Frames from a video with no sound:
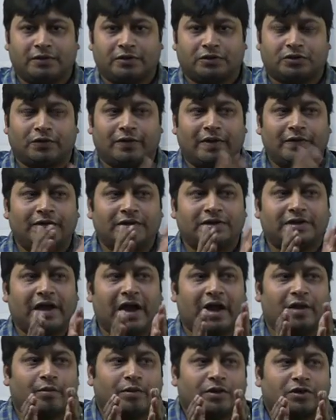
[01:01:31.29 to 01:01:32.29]
So when we
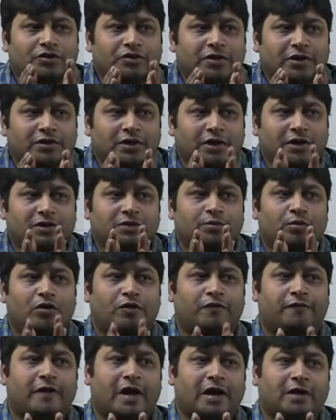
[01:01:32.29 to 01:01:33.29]
say administration is
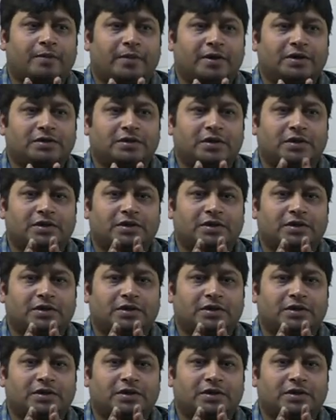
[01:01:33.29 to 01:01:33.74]
more fact-based,